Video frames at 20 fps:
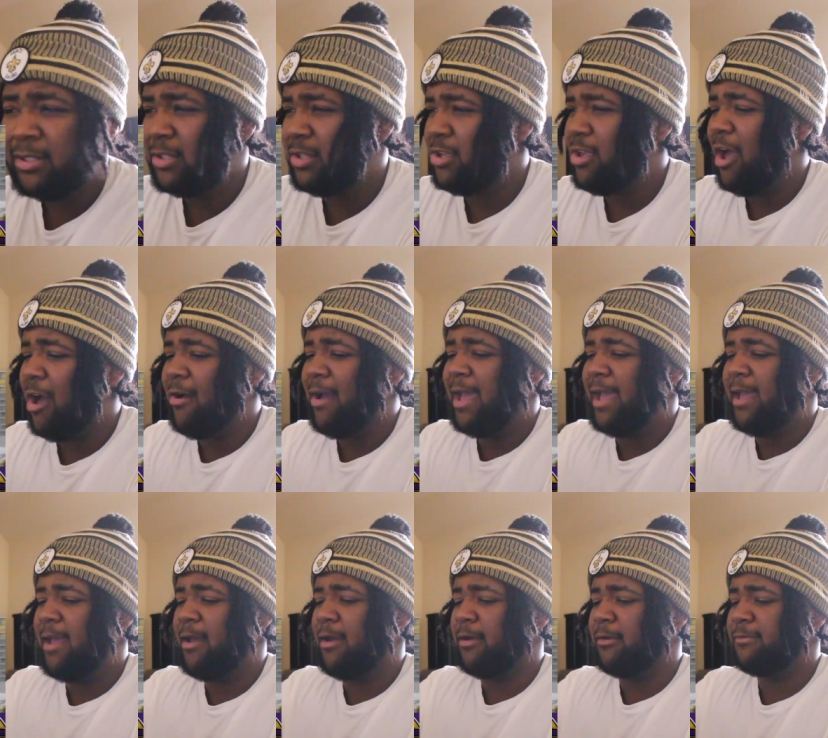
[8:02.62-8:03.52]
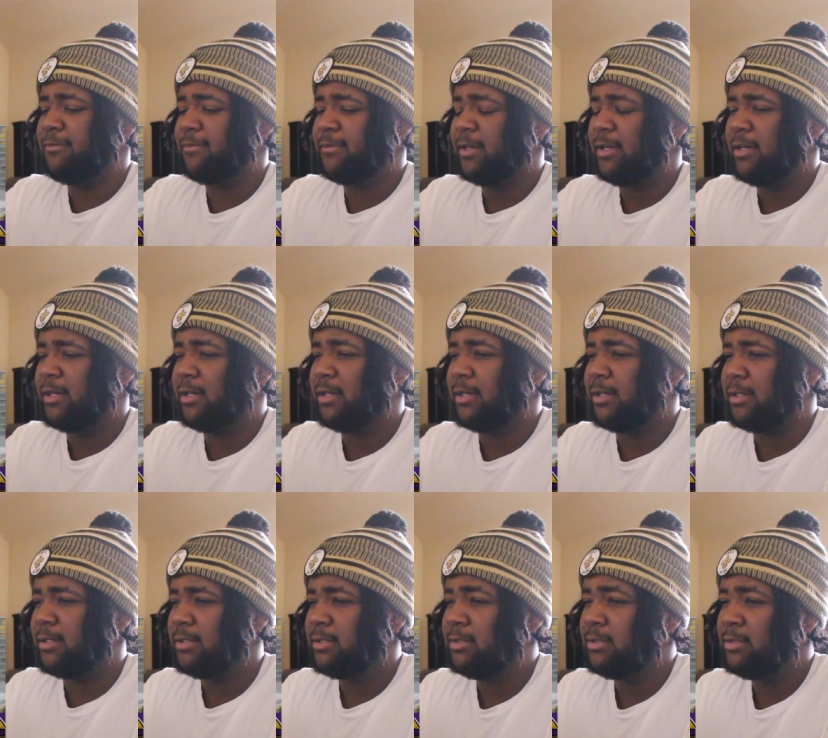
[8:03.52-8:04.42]
Y'all have
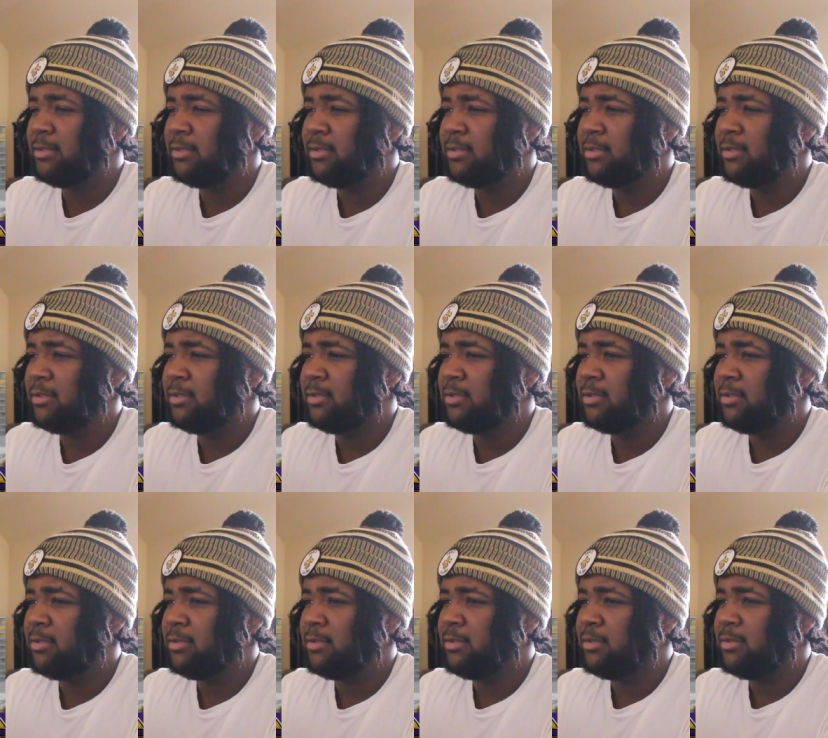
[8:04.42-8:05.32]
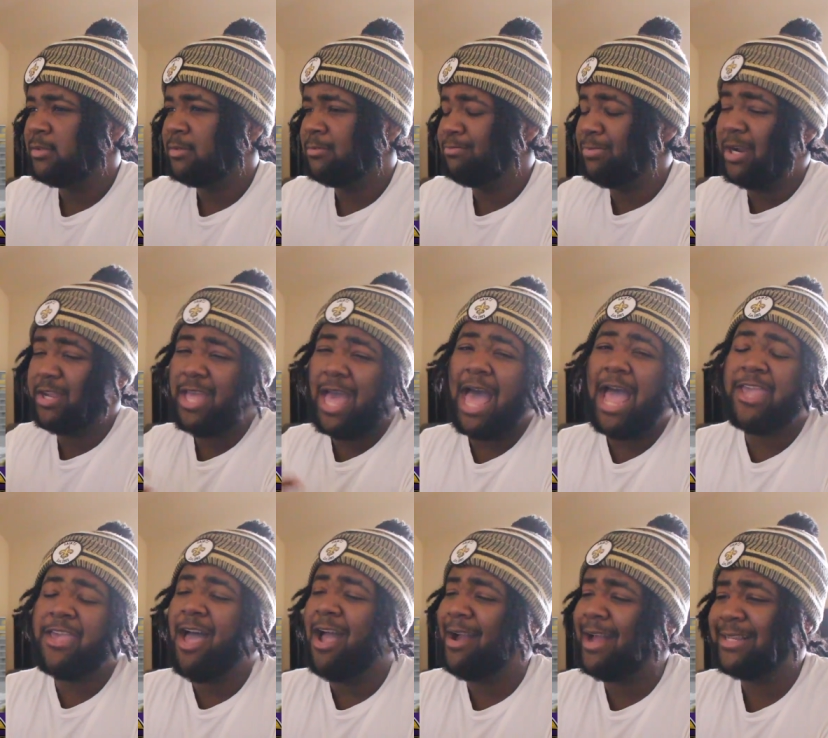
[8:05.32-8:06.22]
uh but
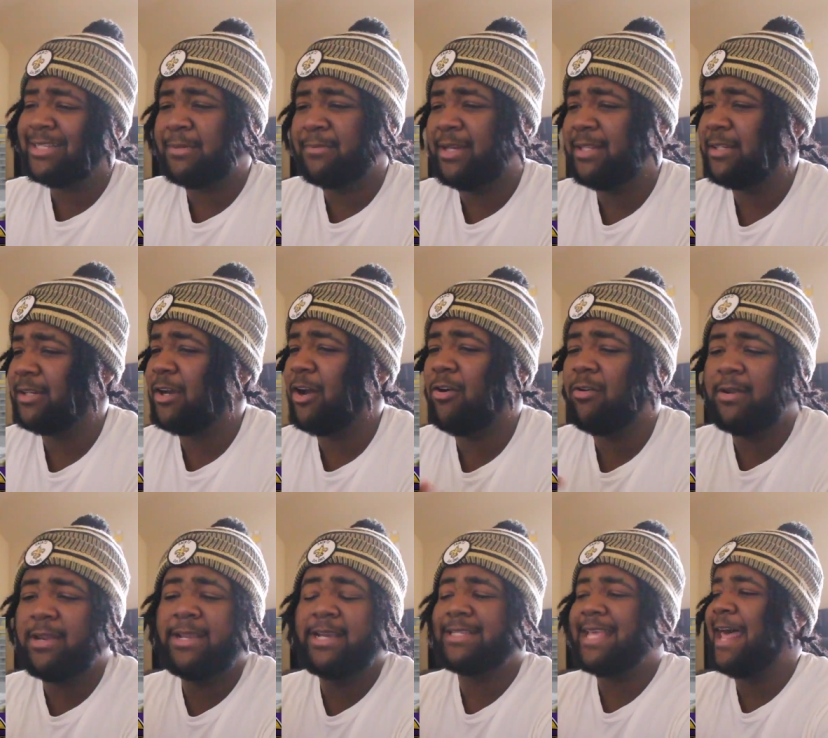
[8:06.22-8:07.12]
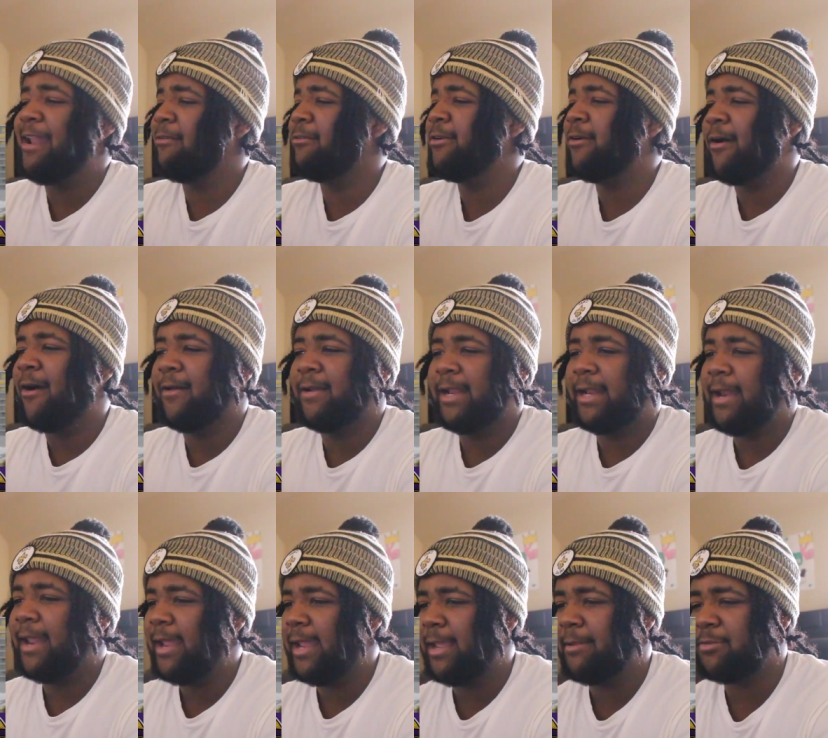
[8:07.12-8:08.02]
y'all got some other cold niggas. I don't know all their
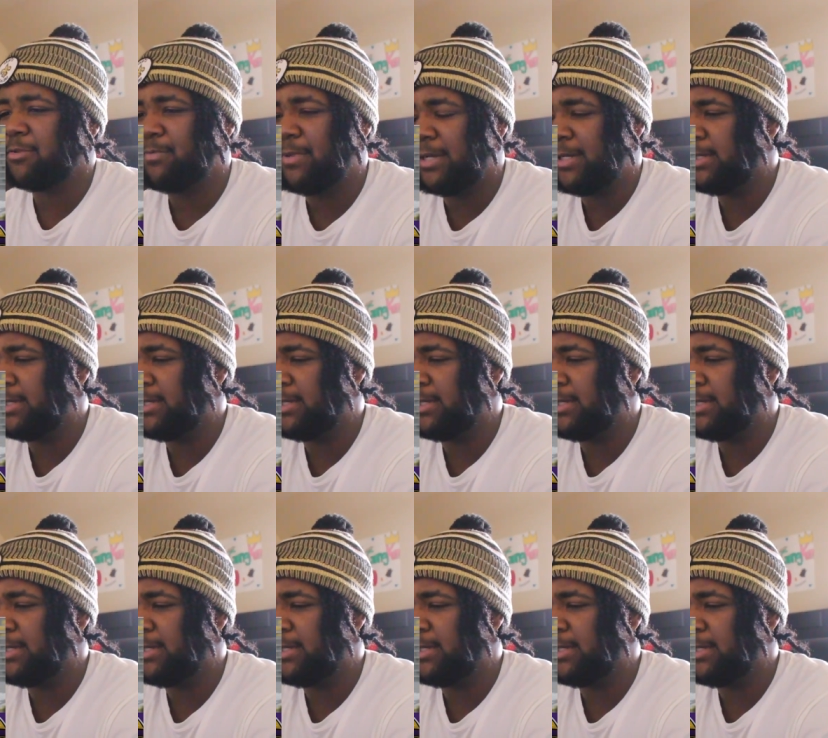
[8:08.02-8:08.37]
names, but